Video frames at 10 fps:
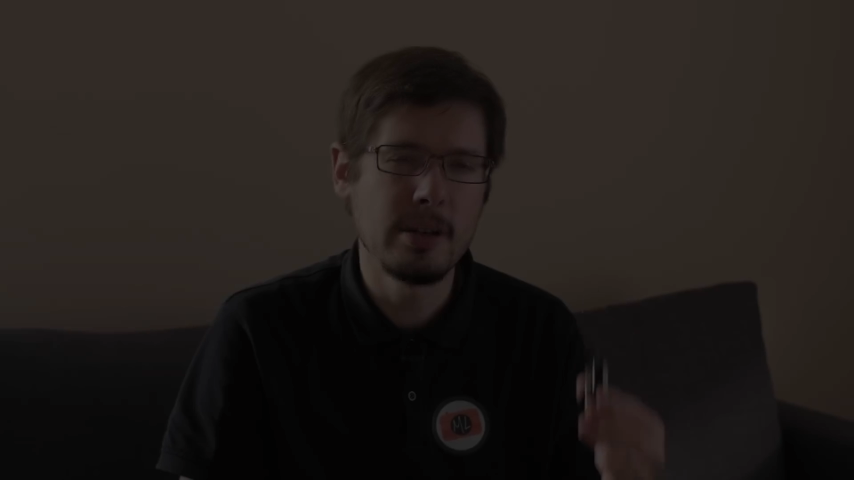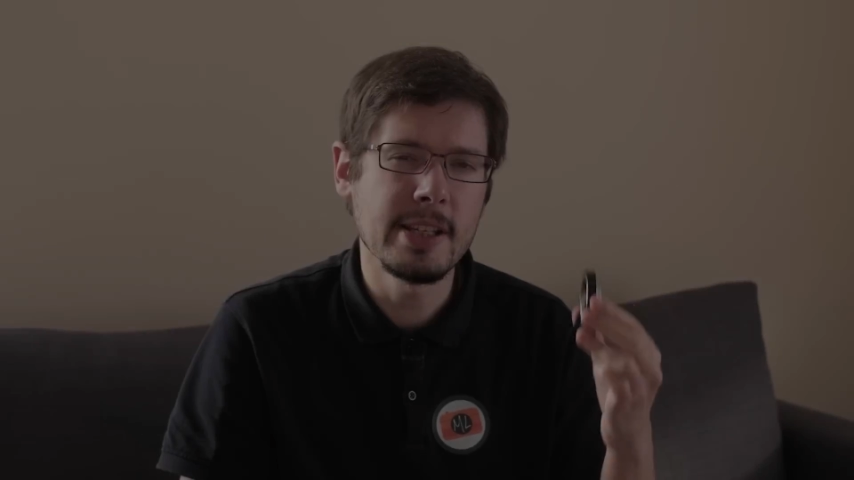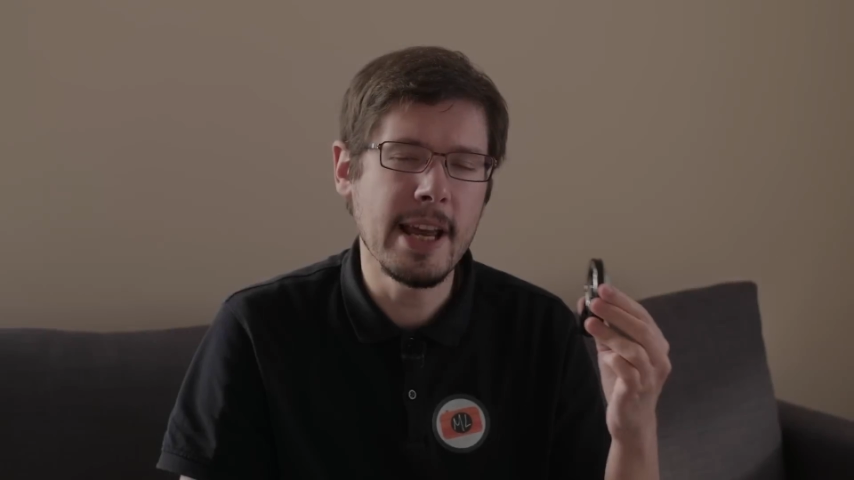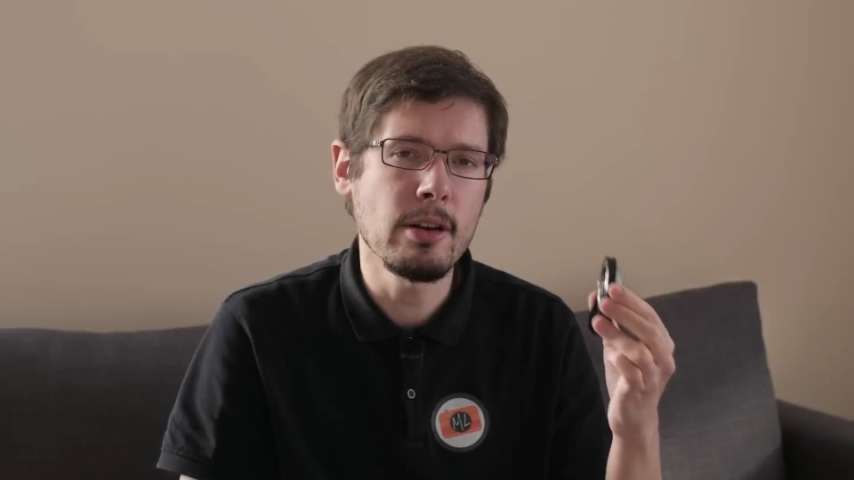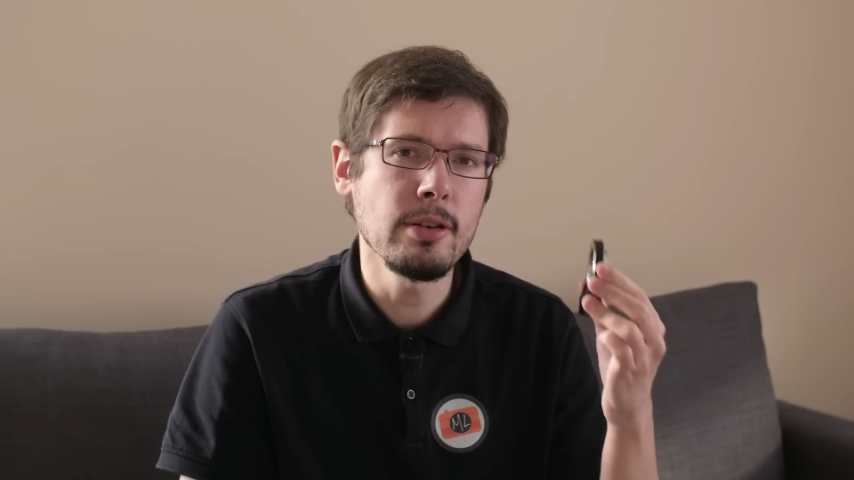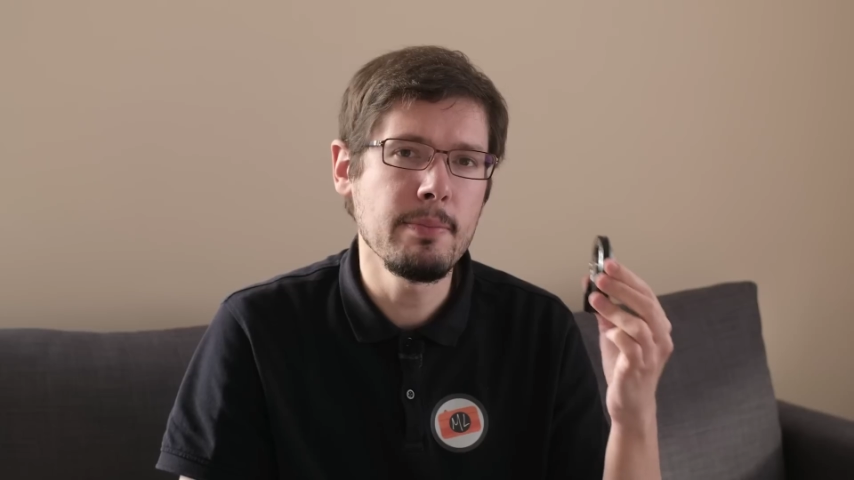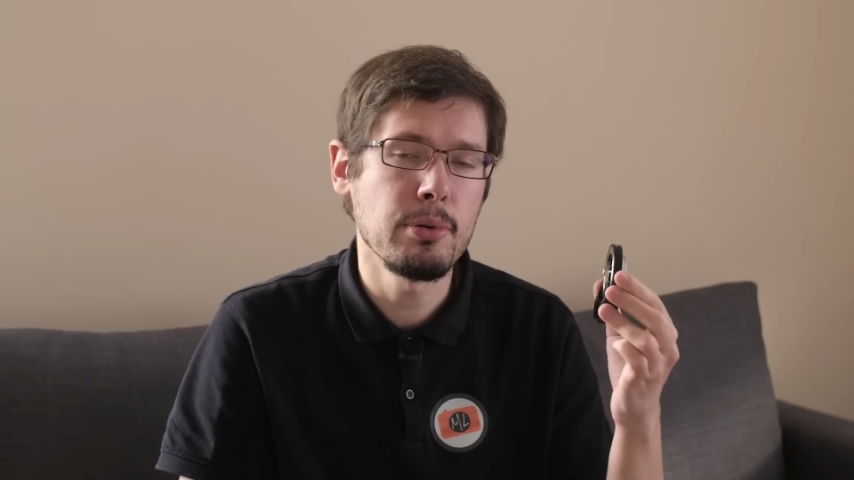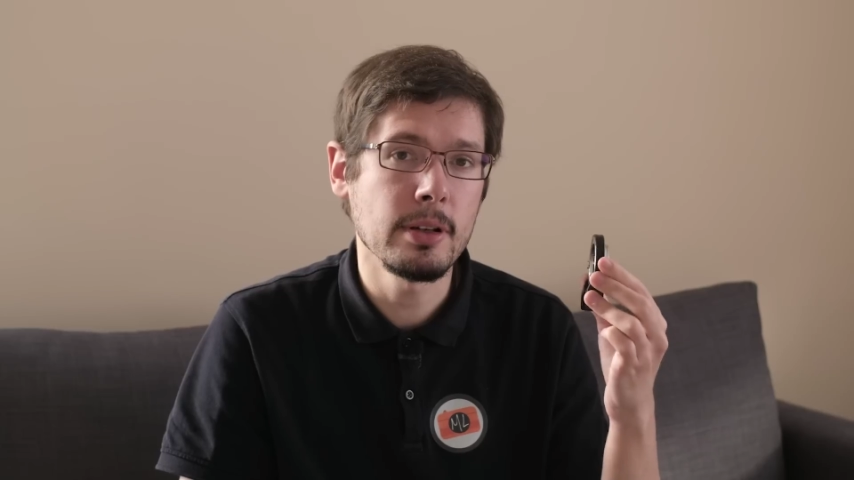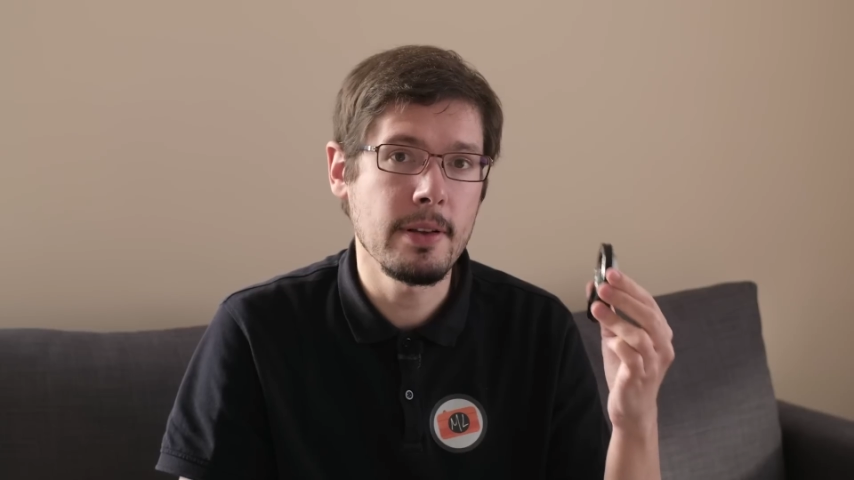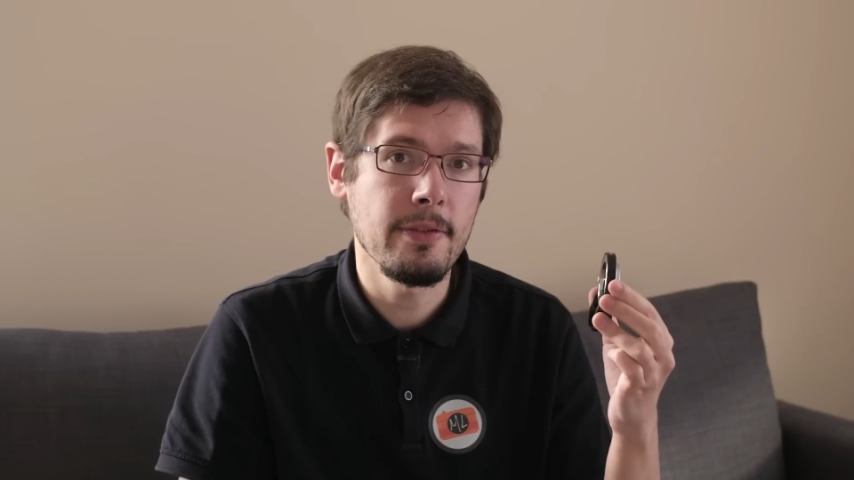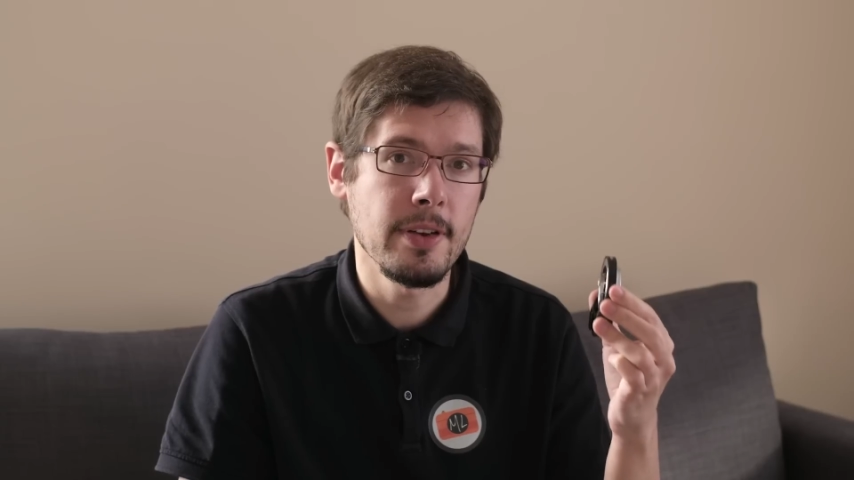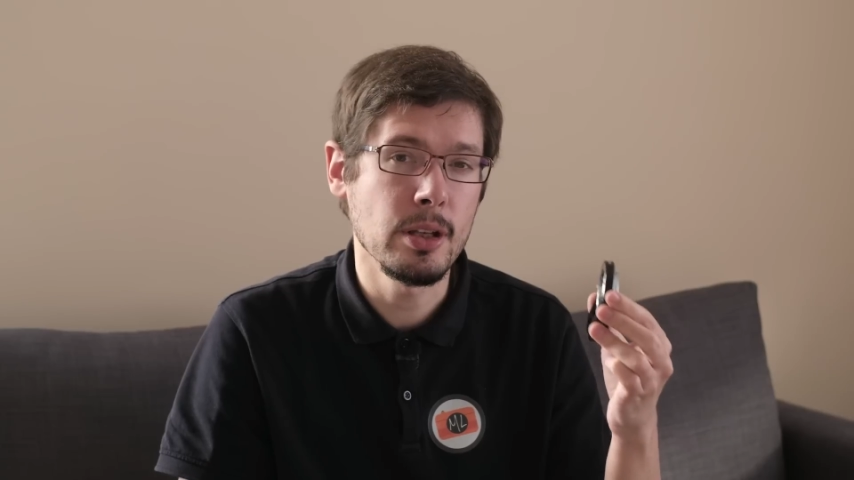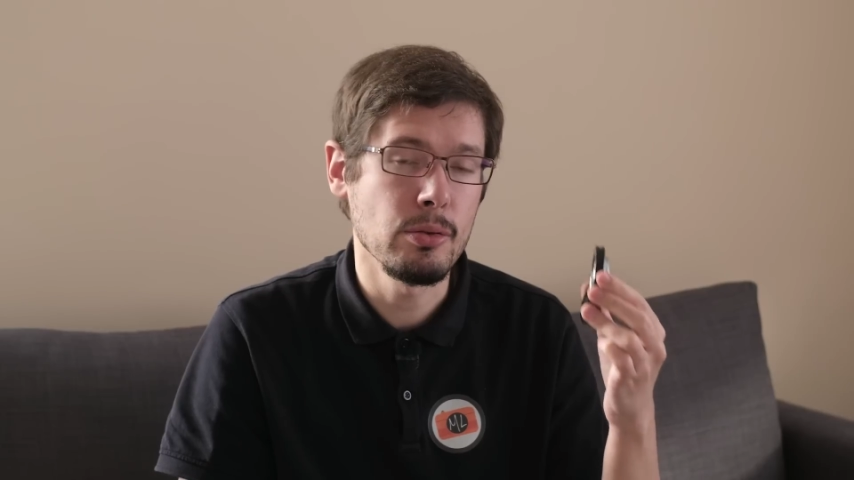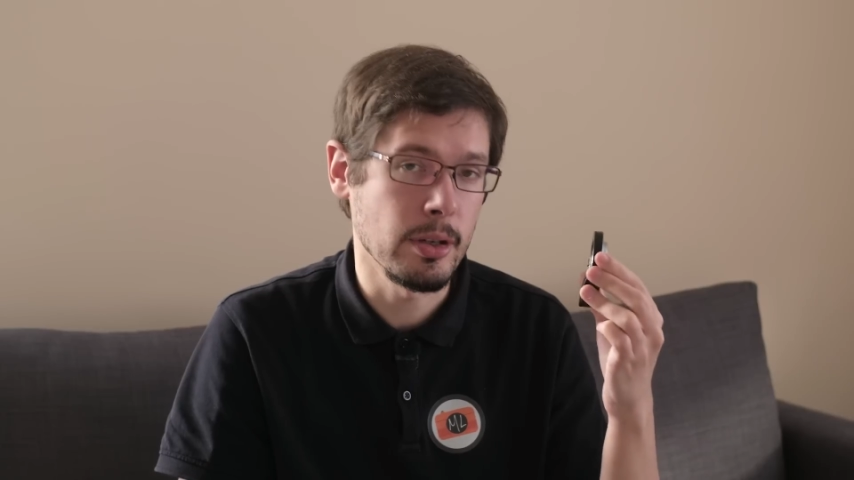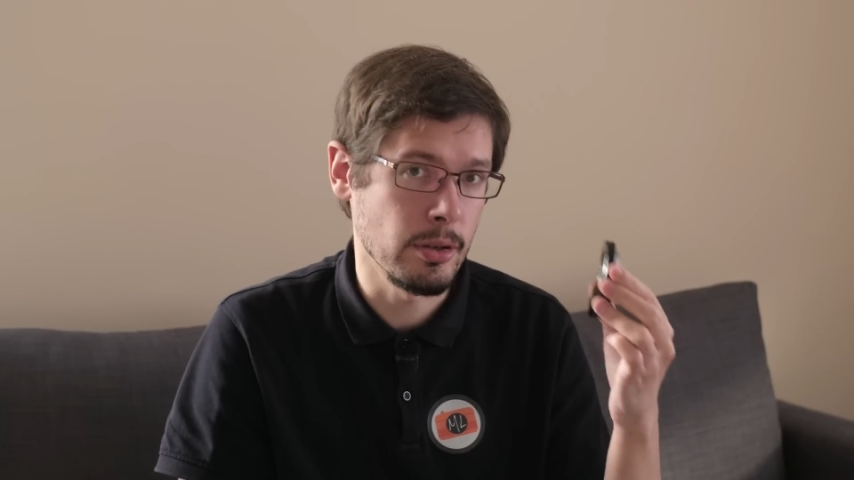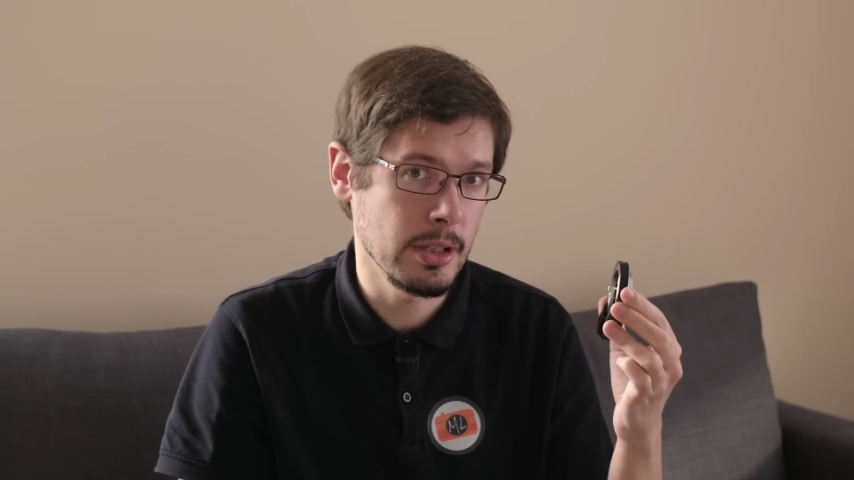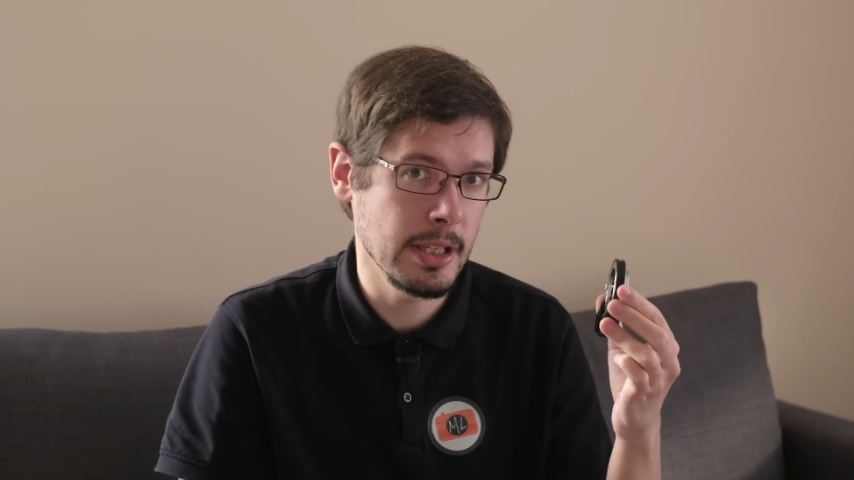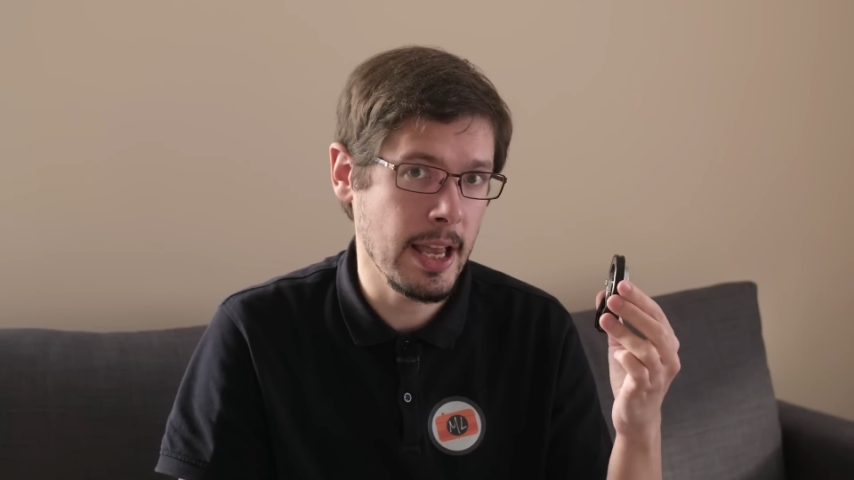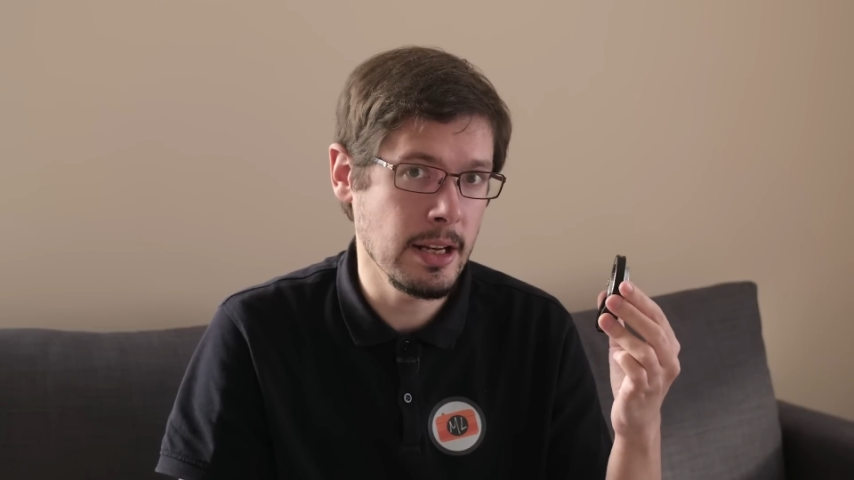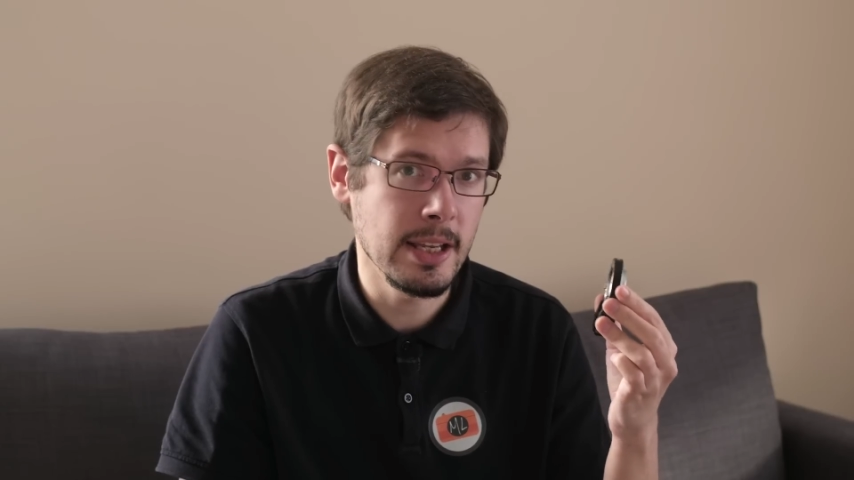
second important thing to understand